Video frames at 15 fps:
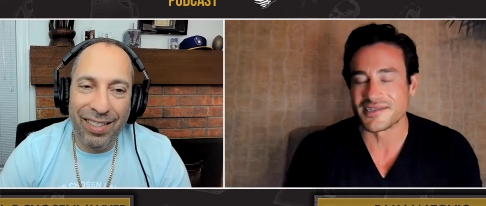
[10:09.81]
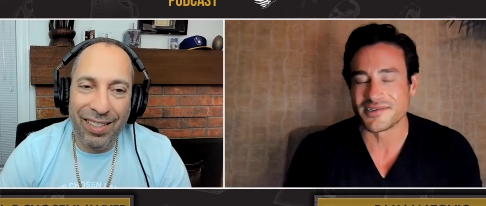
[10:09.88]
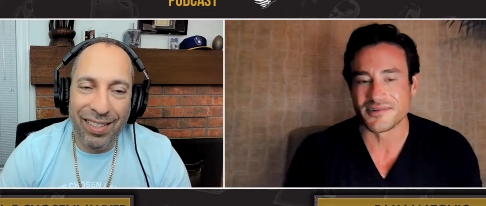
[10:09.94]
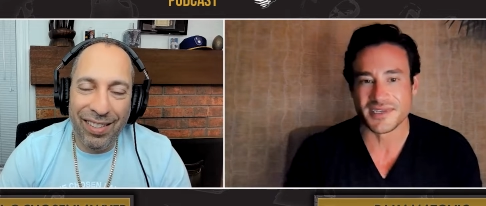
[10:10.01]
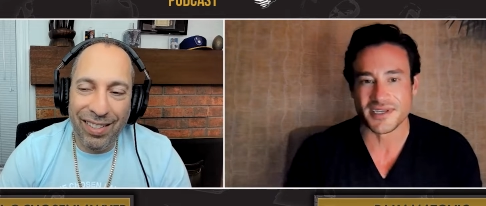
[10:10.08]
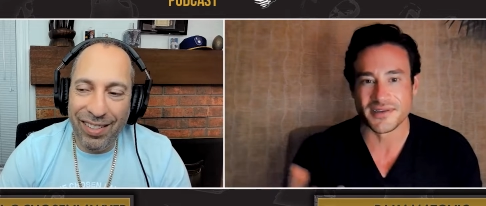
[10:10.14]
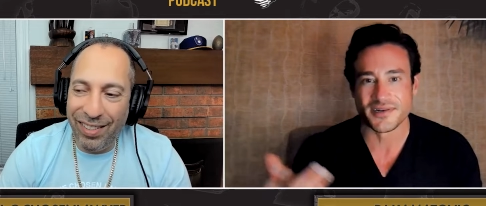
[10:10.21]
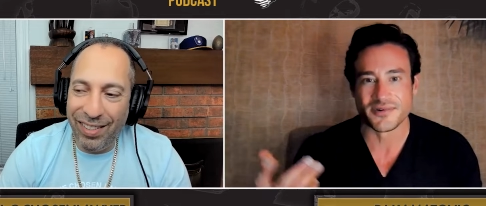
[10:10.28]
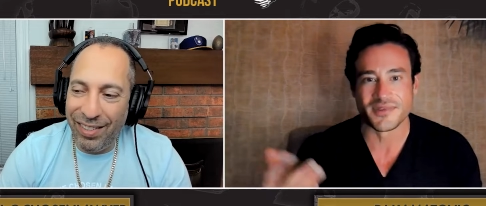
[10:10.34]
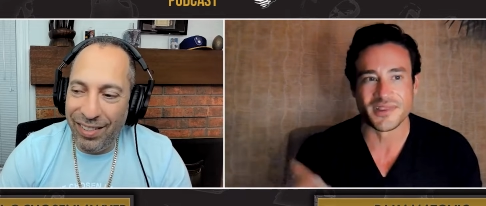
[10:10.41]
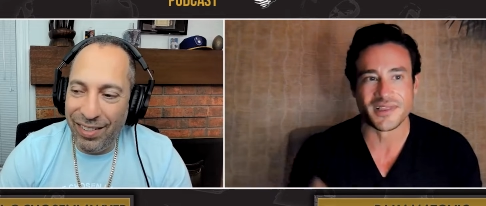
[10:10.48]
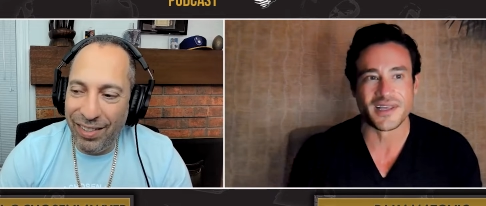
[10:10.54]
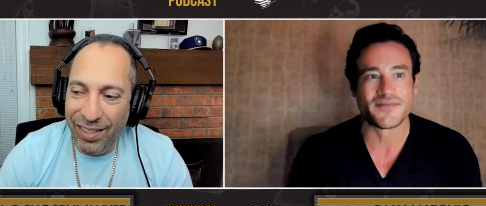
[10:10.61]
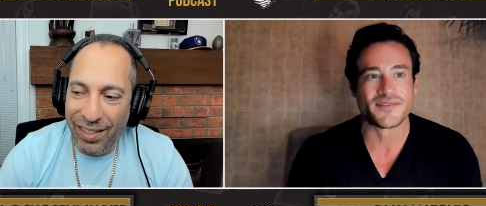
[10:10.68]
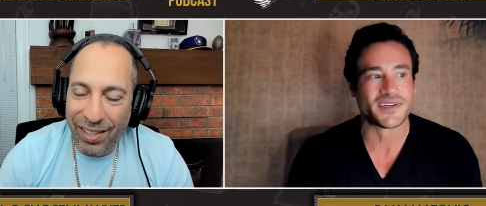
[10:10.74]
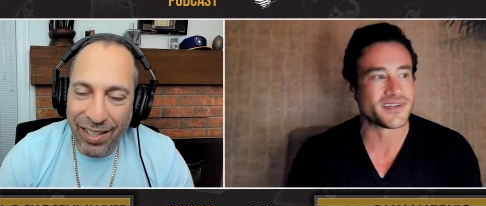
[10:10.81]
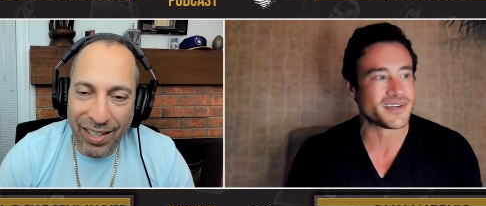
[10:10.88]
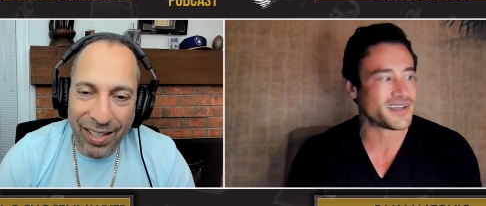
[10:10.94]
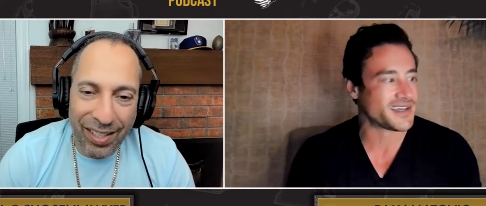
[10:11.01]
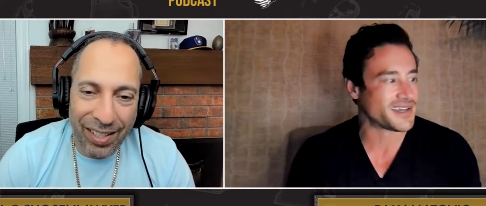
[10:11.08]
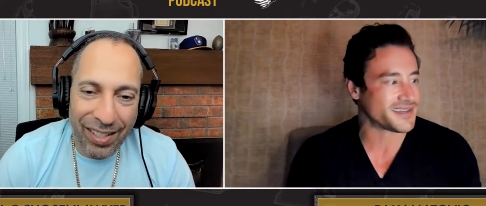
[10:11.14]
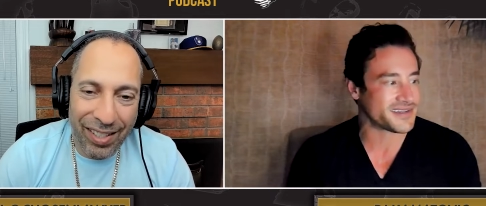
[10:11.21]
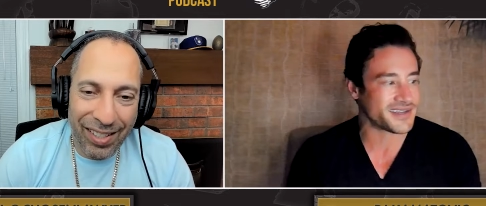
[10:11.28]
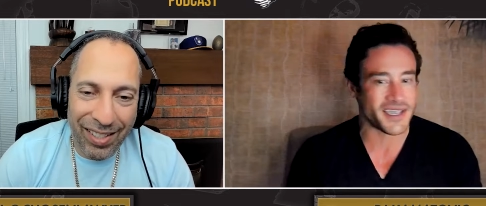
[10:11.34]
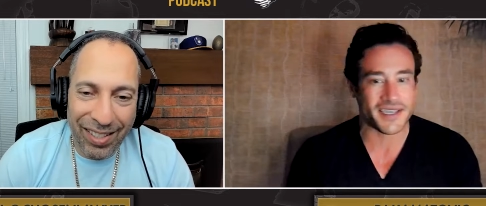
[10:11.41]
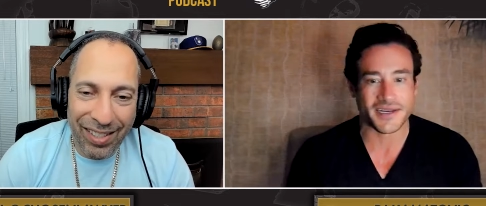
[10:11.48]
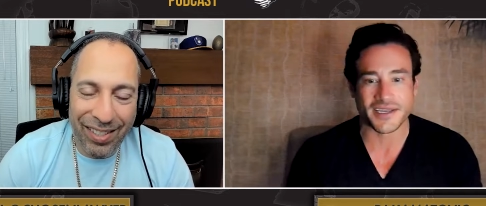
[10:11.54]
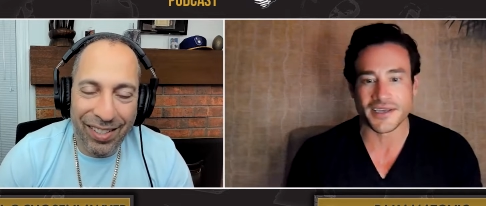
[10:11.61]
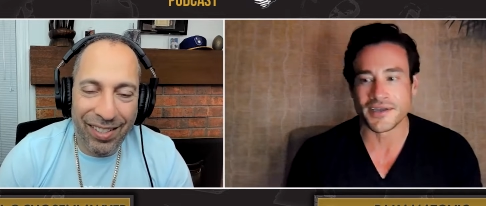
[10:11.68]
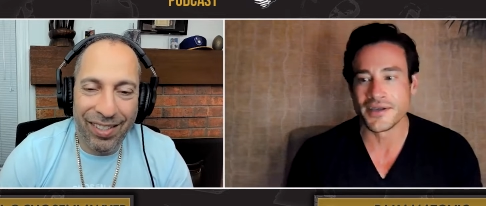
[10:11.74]
Speaker 1: I sure as hell don't love it at
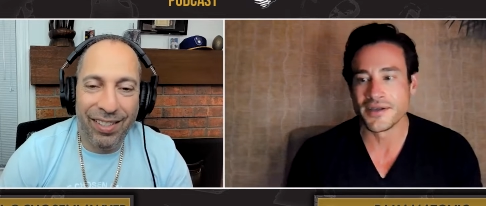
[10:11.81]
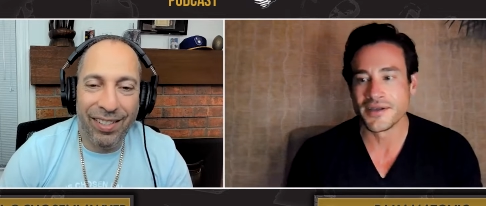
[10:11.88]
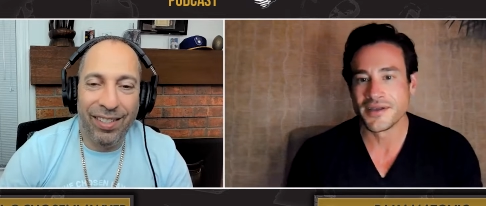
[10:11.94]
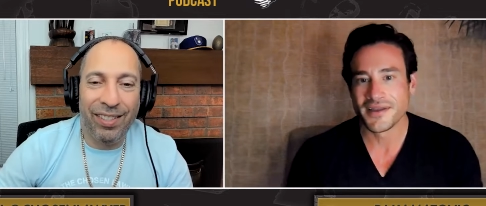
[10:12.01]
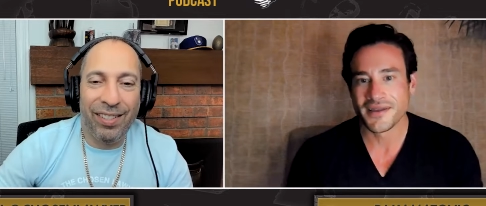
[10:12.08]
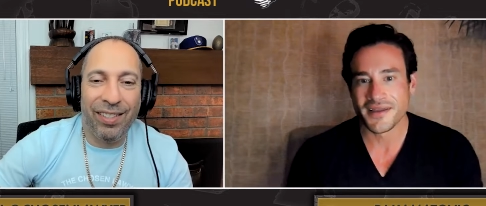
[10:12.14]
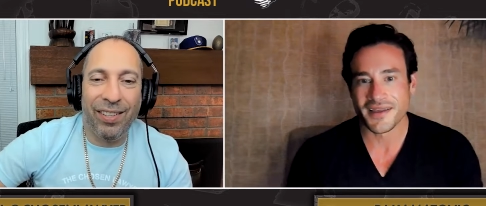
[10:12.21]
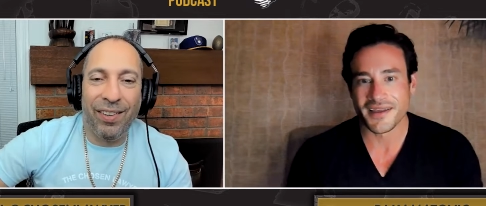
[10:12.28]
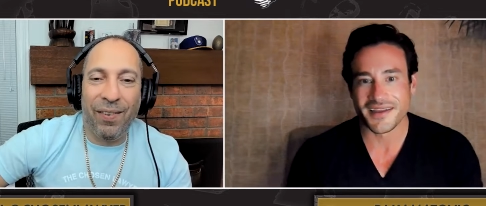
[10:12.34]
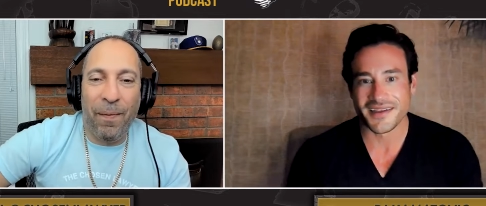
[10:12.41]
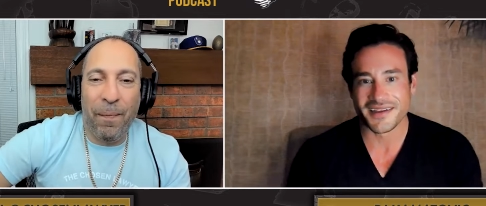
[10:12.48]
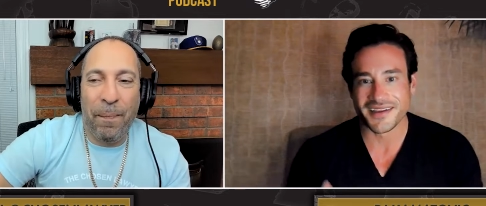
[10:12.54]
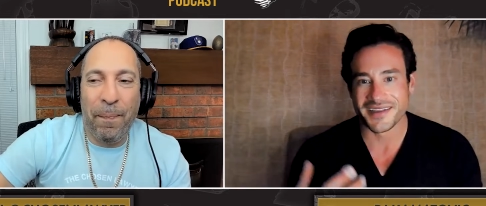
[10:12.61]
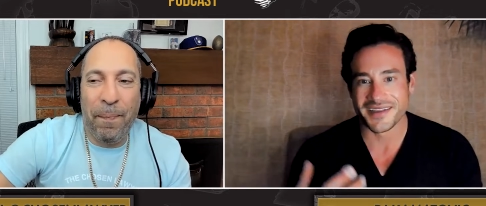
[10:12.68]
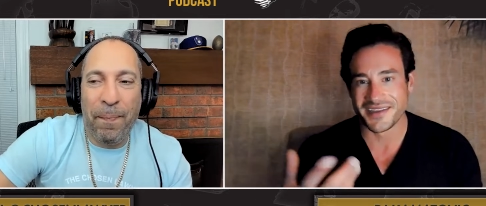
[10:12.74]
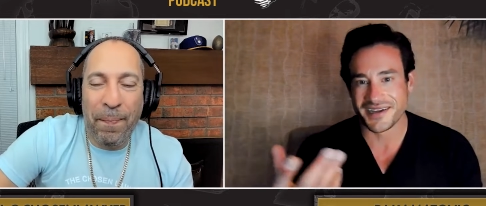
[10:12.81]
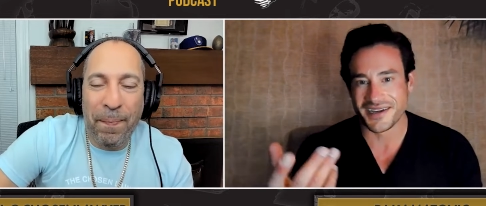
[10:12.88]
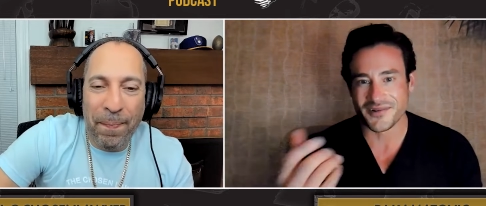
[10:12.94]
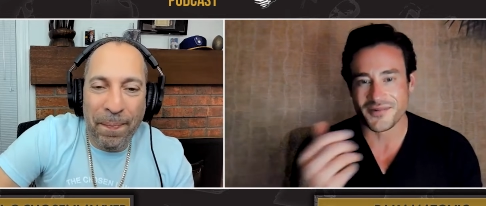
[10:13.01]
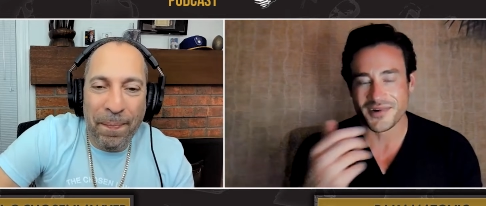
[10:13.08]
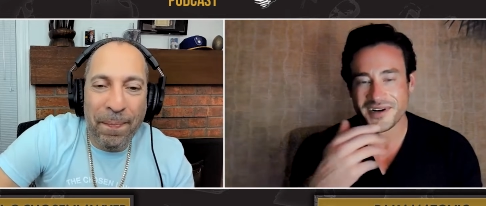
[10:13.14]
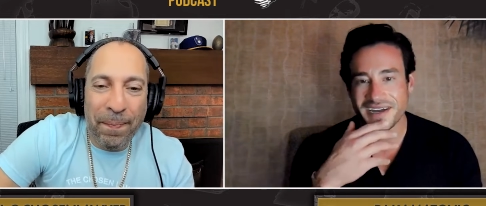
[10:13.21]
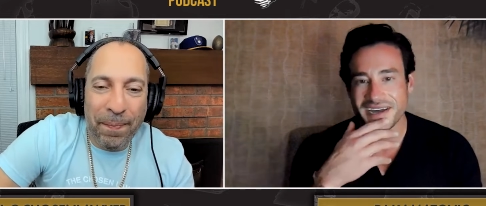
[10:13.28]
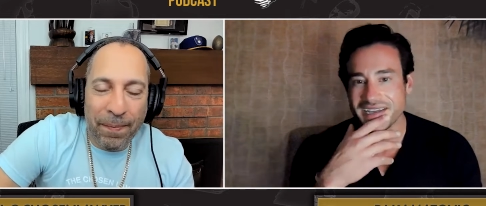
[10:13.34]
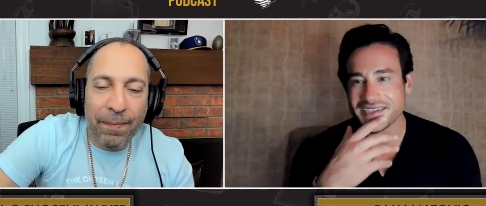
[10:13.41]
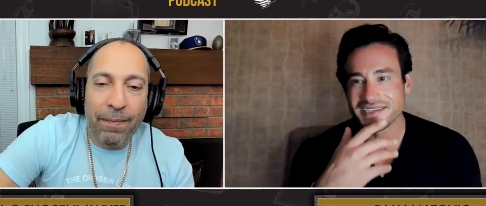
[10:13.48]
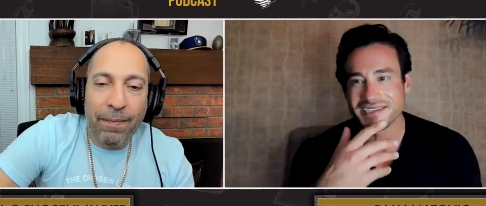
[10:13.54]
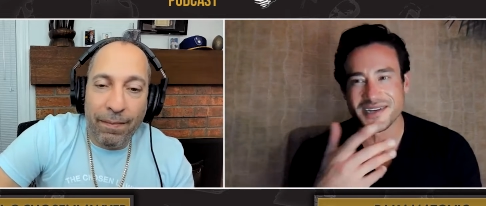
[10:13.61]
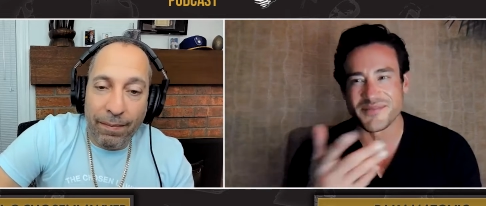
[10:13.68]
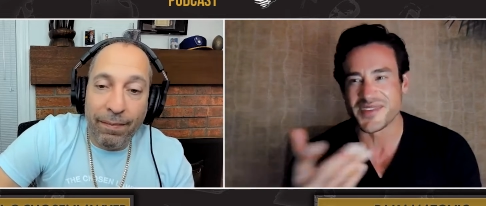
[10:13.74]
80. And and the
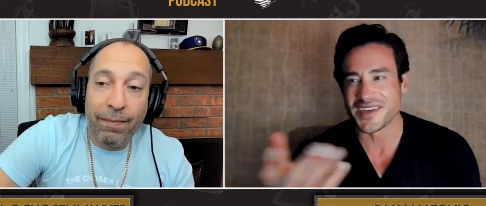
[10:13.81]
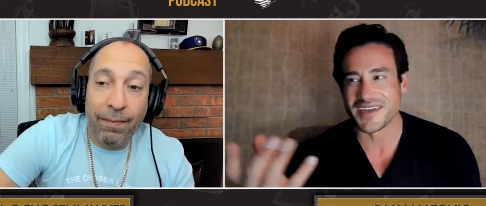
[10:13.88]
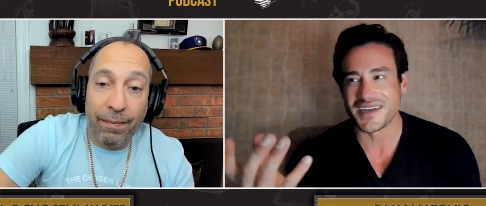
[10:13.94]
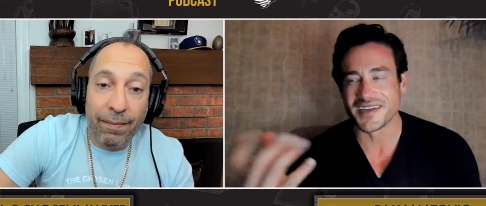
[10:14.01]
Aquanaut, same